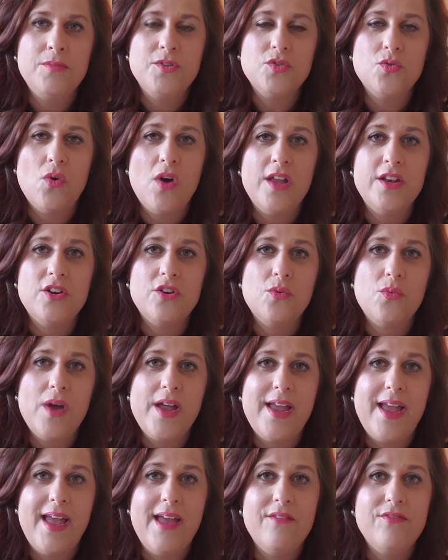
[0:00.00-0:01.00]
squandered
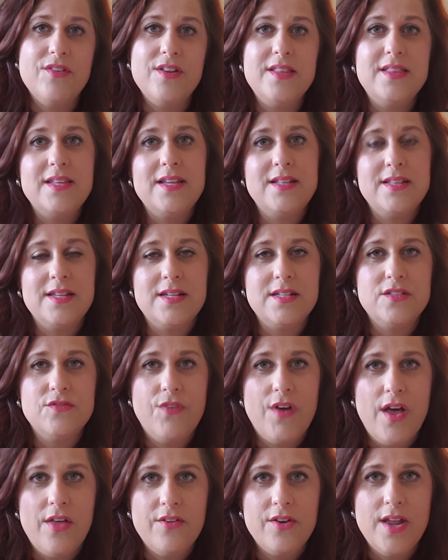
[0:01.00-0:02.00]
away everything that his
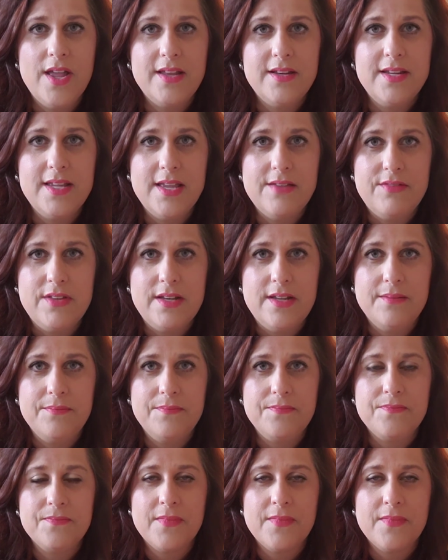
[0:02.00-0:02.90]
father had given him.